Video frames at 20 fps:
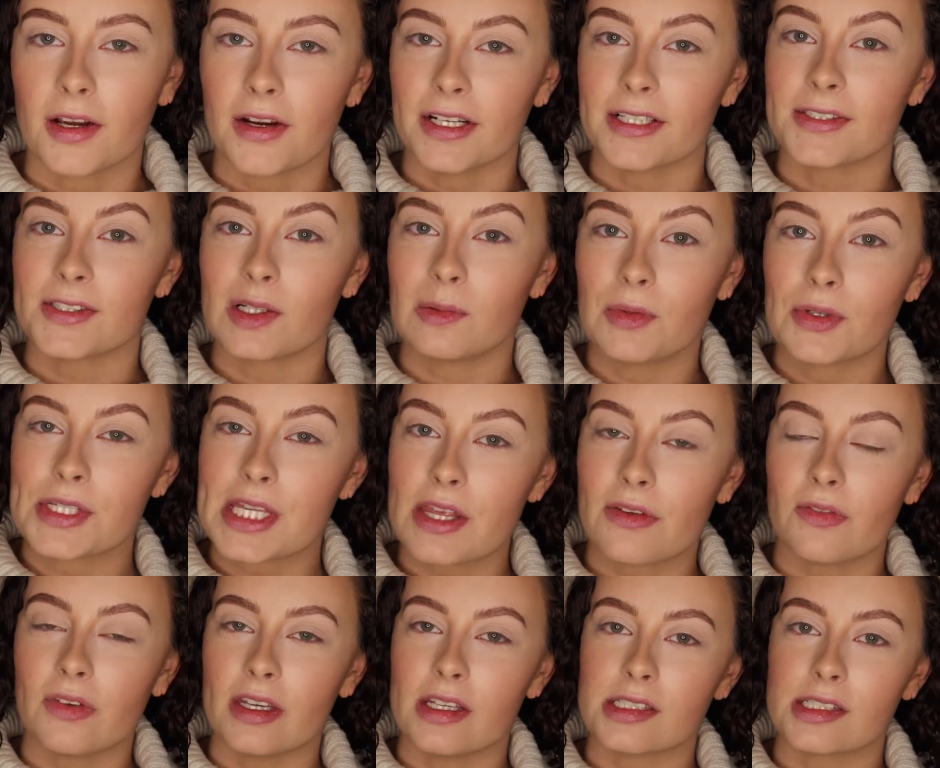Alright, so most of the
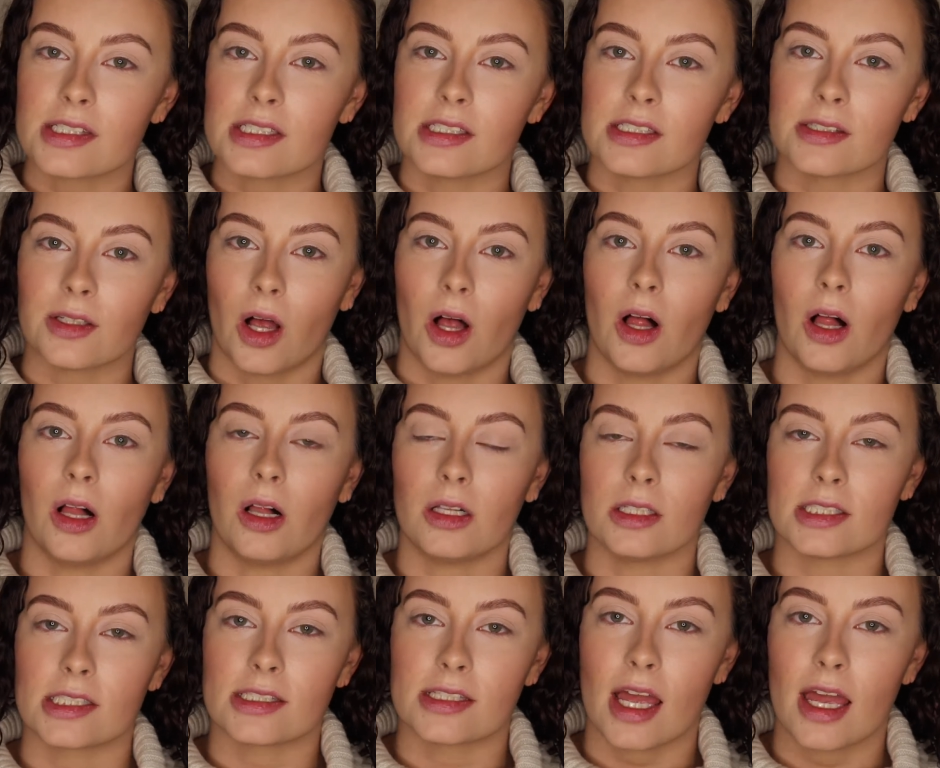face is all
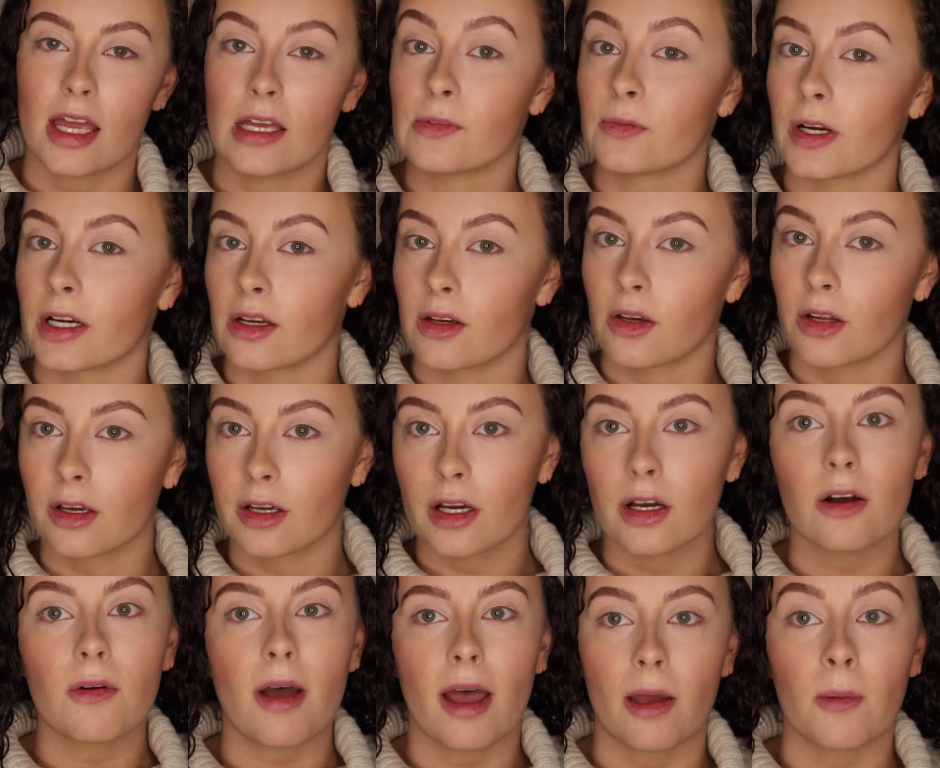set and ready to
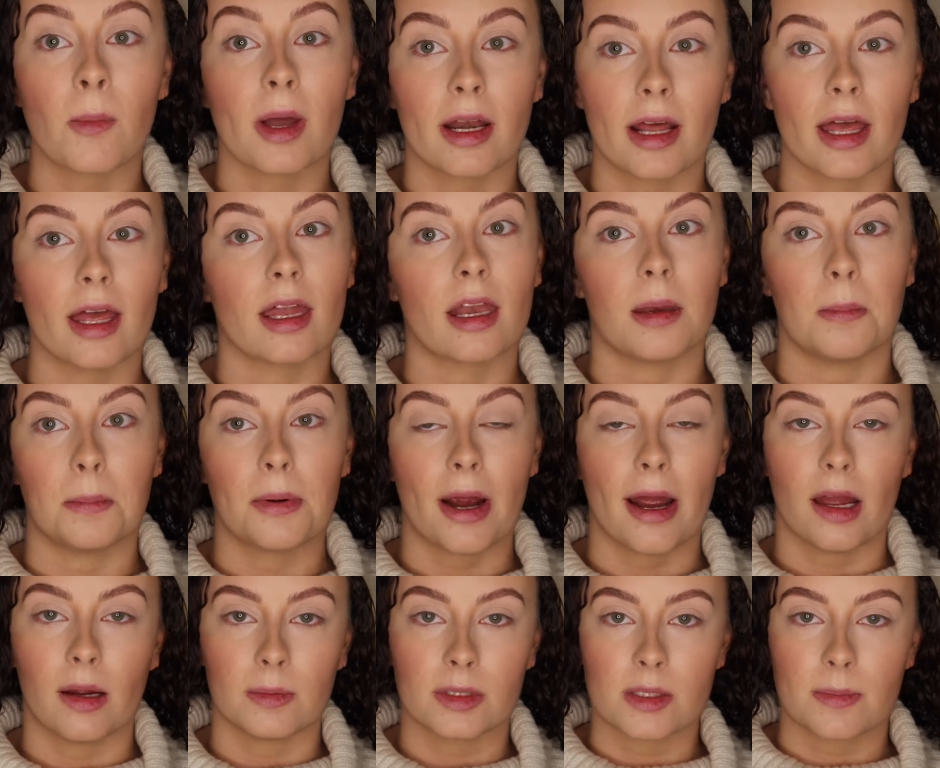go. I went ahead and
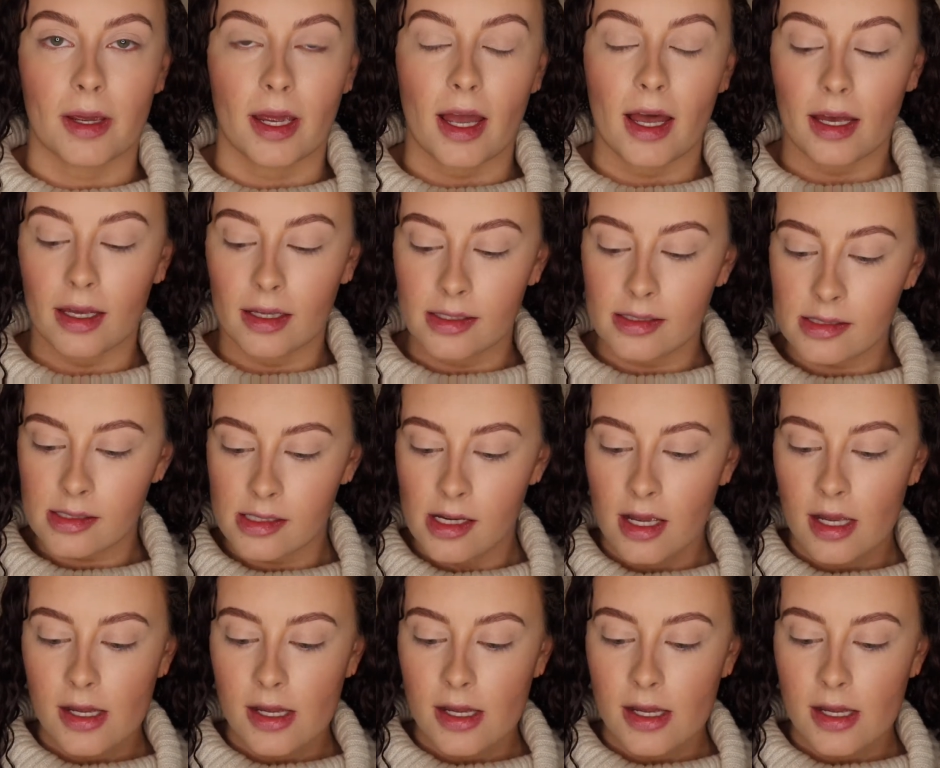primed my eyes.